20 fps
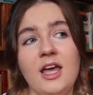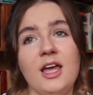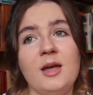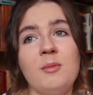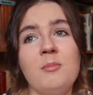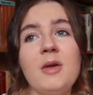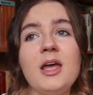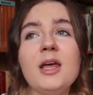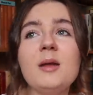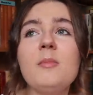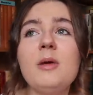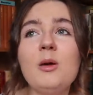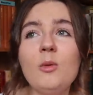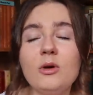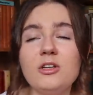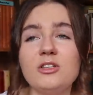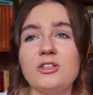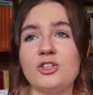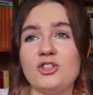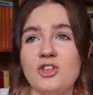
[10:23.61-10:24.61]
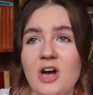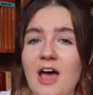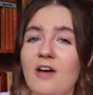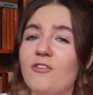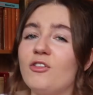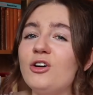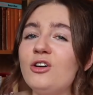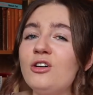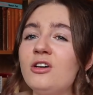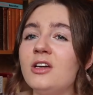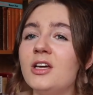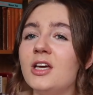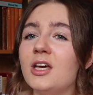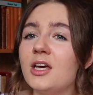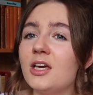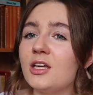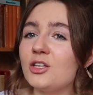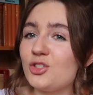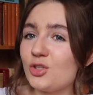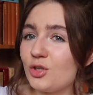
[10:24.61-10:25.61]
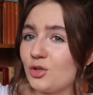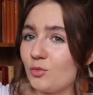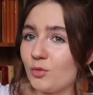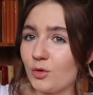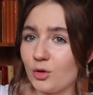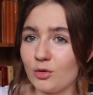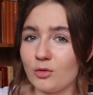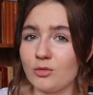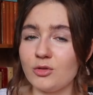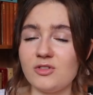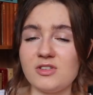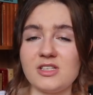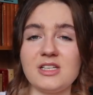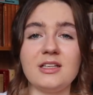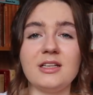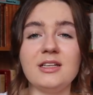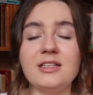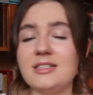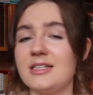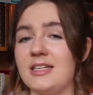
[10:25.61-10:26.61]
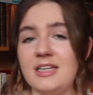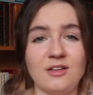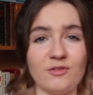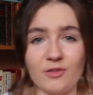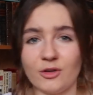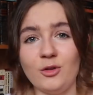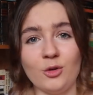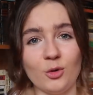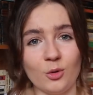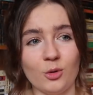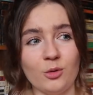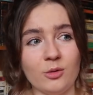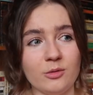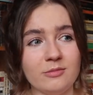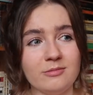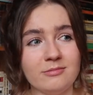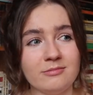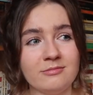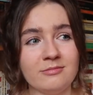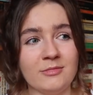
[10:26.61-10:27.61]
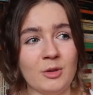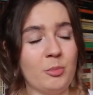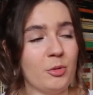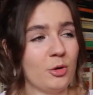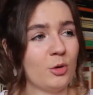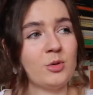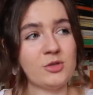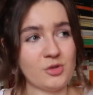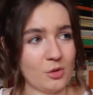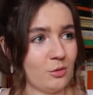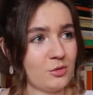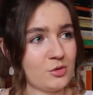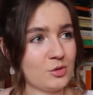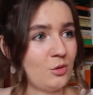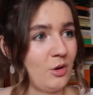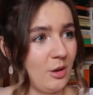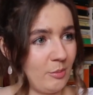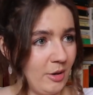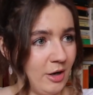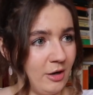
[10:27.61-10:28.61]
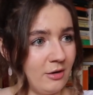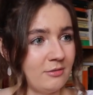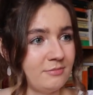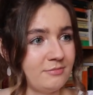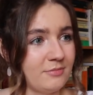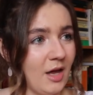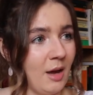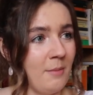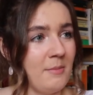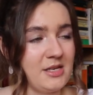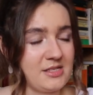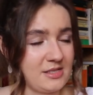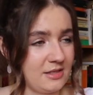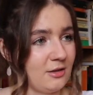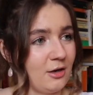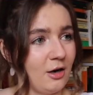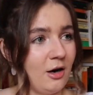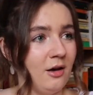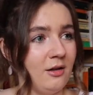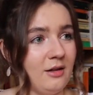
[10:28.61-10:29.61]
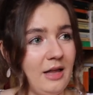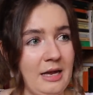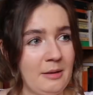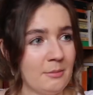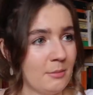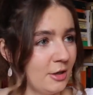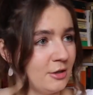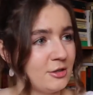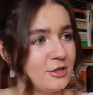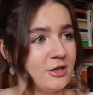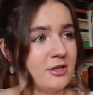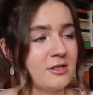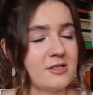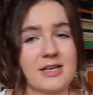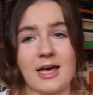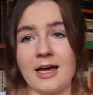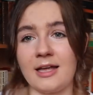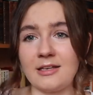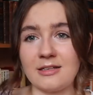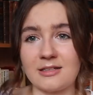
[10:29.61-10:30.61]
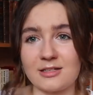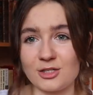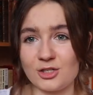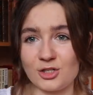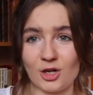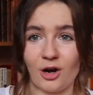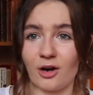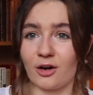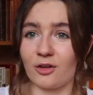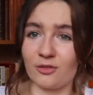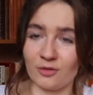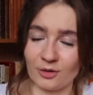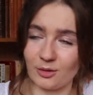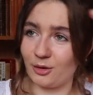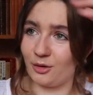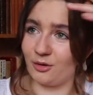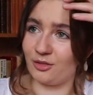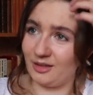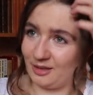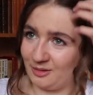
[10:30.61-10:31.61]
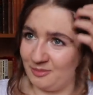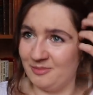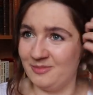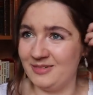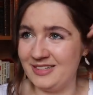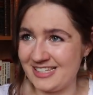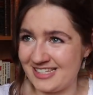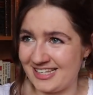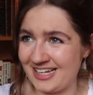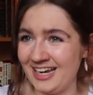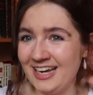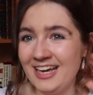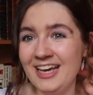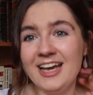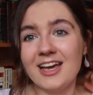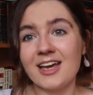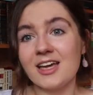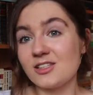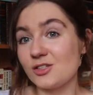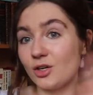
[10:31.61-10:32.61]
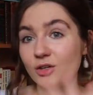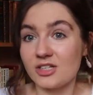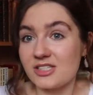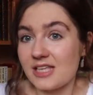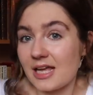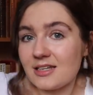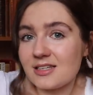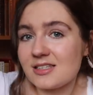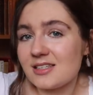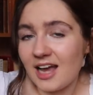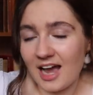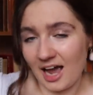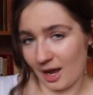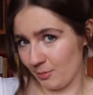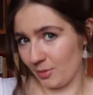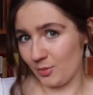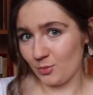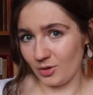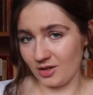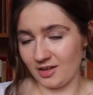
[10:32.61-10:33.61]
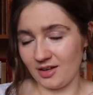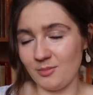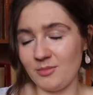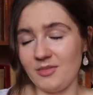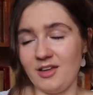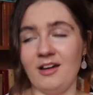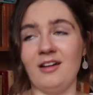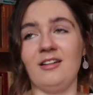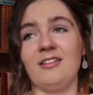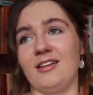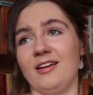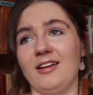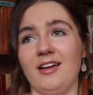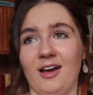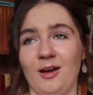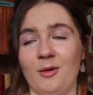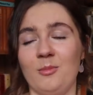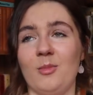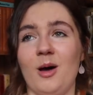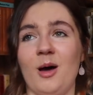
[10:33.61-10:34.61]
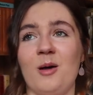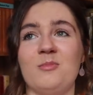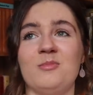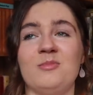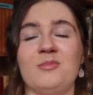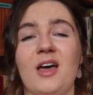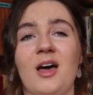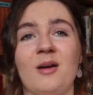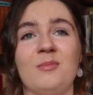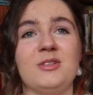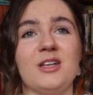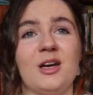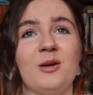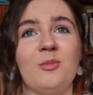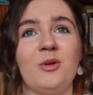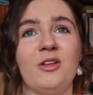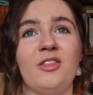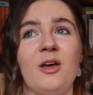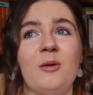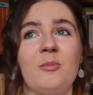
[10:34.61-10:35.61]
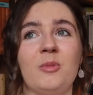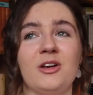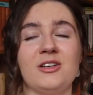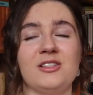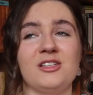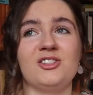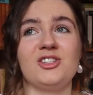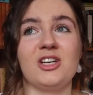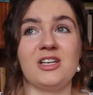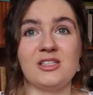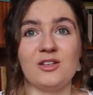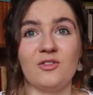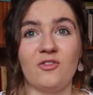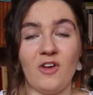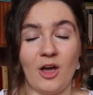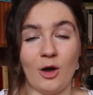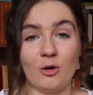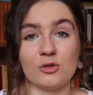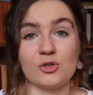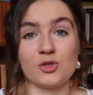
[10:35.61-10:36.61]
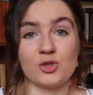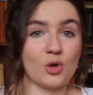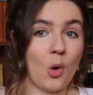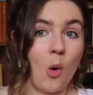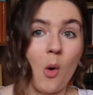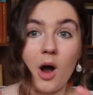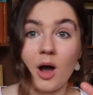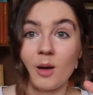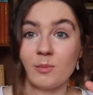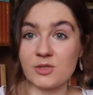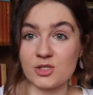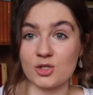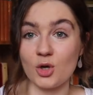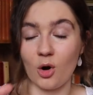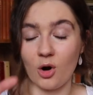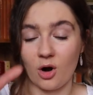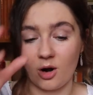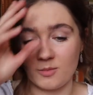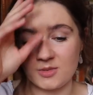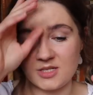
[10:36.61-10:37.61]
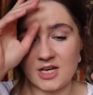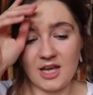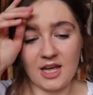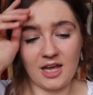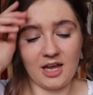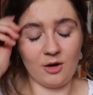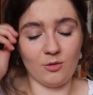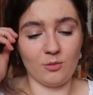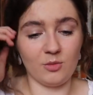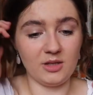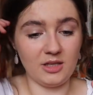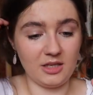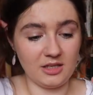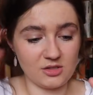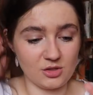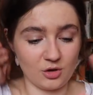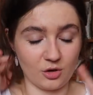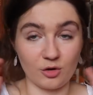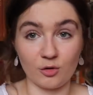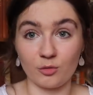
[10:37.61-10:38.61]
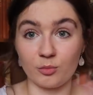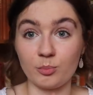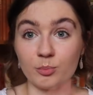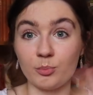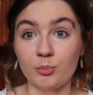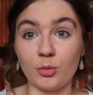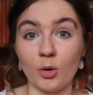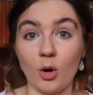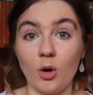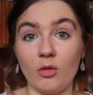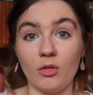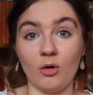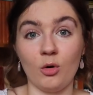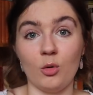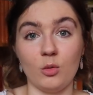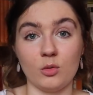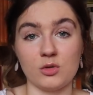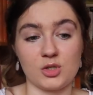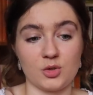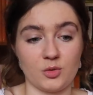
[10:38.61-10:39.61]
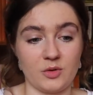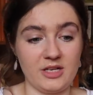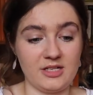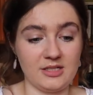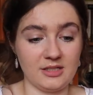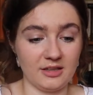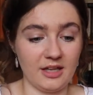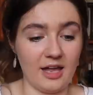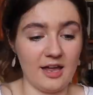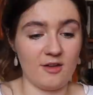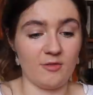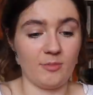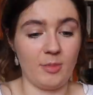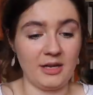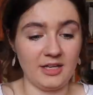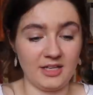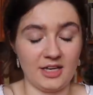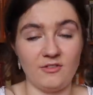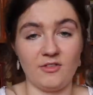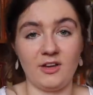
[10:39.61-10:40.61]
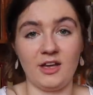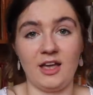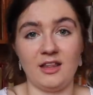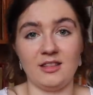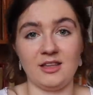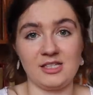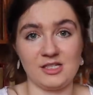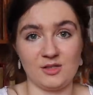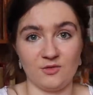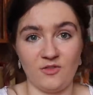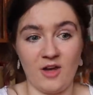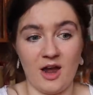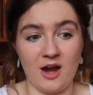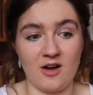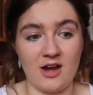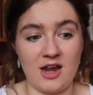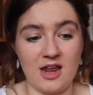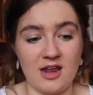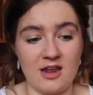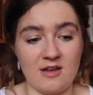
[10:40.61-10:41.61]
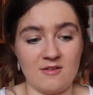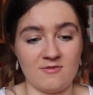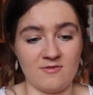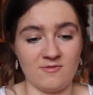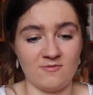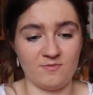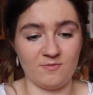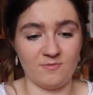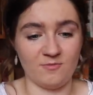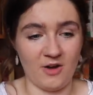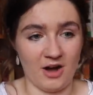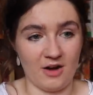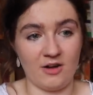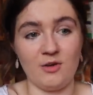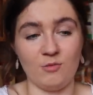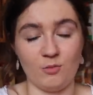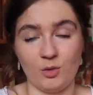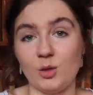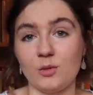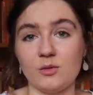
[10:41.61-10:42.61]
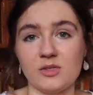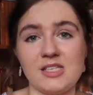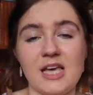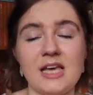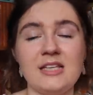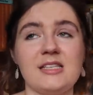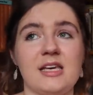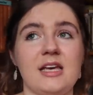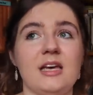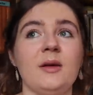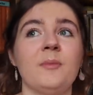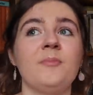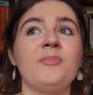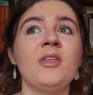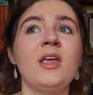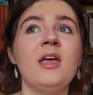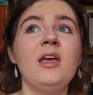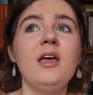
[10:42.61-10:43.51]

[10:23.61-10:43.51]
It made me want to travel to rural New Zealand, even though the book was also about a missing girl and murders and dark thriller themes. As long as that doesn't happen while I'm there, like I'm down with it, because I just felt so absorbed. It really sort of brought the whole story to life by giving it this very, very real setting.